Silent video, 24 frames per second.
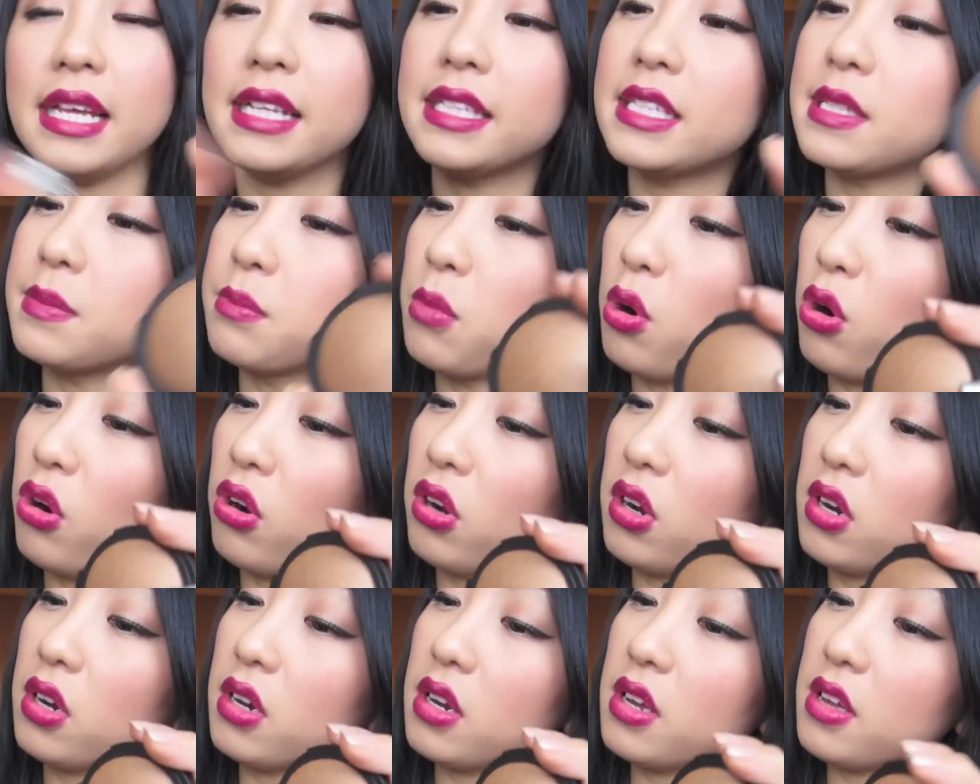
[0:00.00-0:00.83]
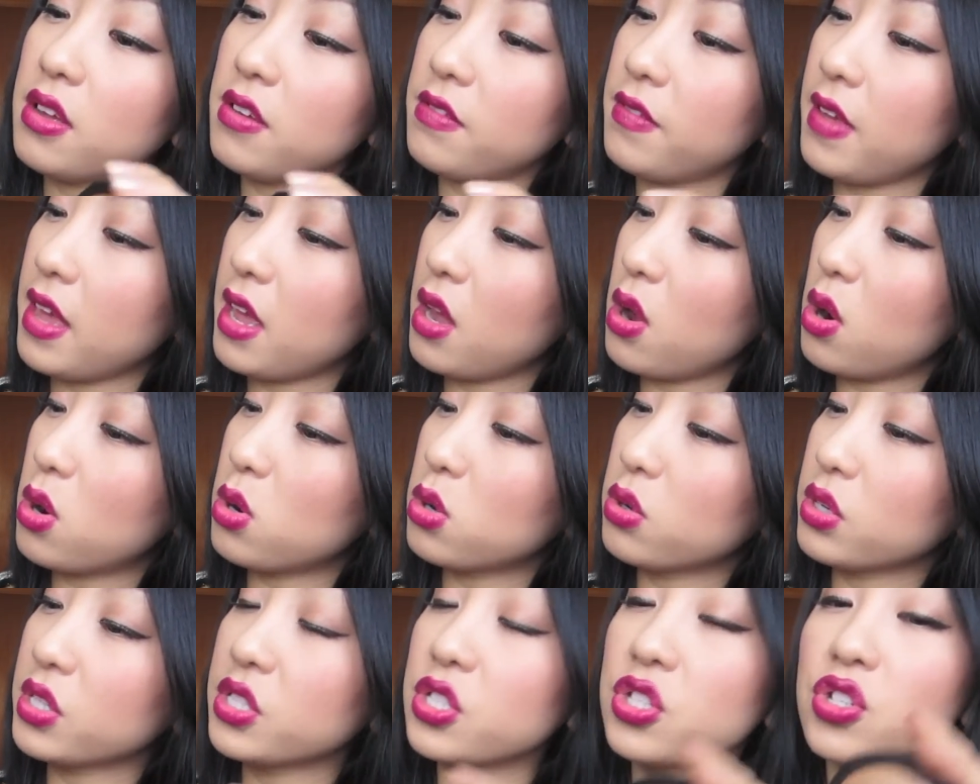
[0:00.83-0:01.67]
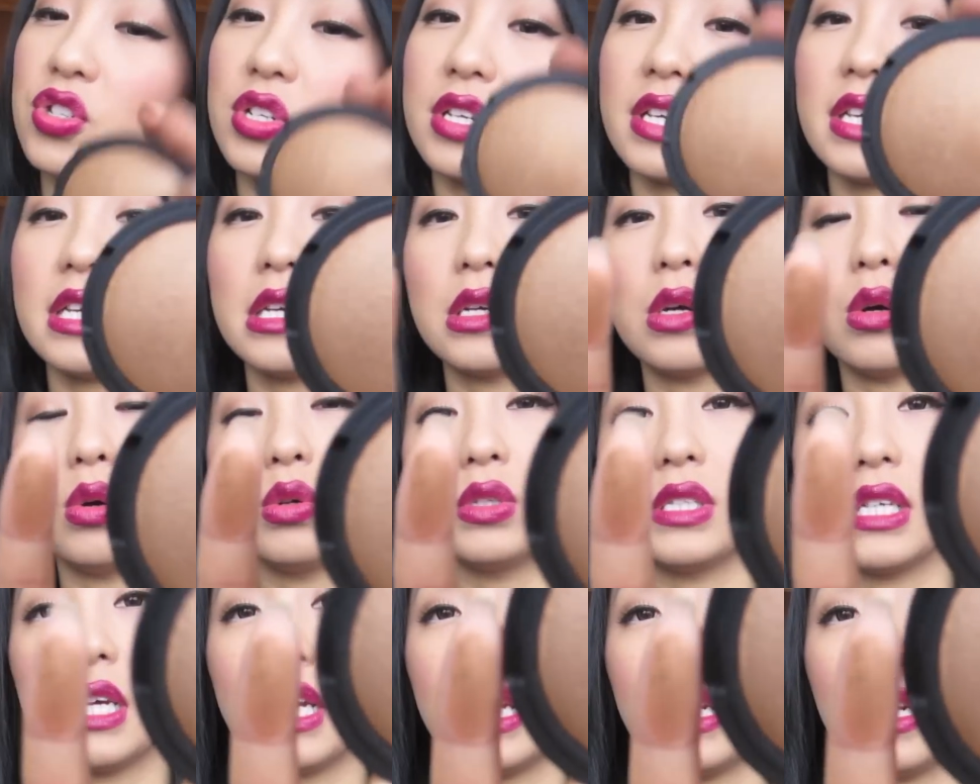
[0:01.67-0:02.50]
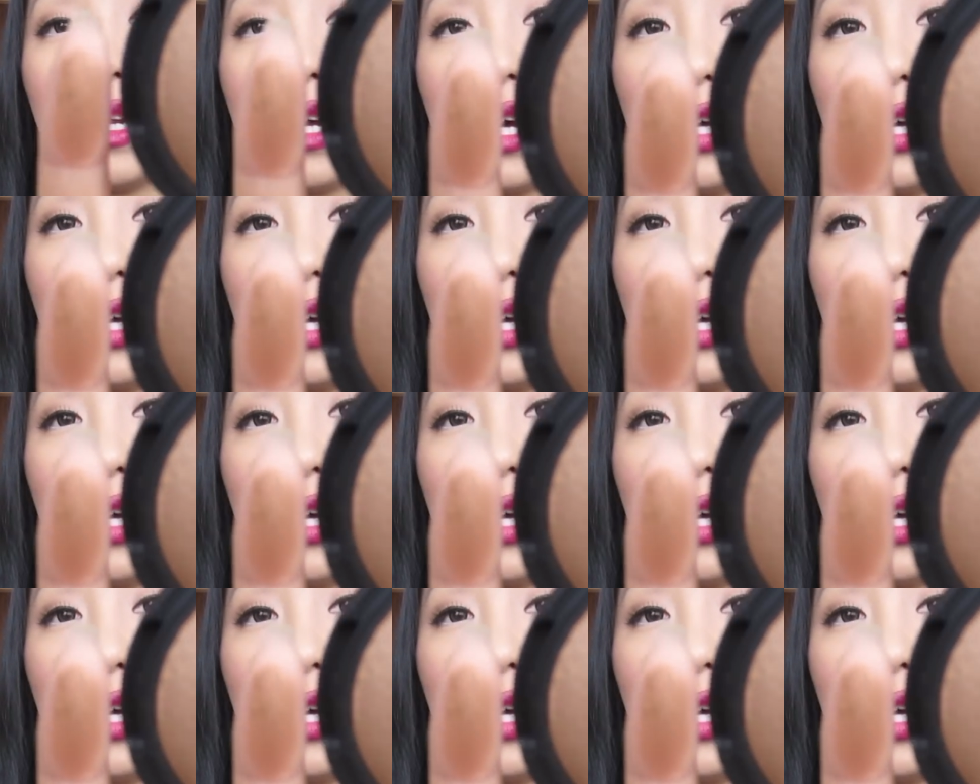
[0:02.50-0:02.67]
it's more of a orangey golden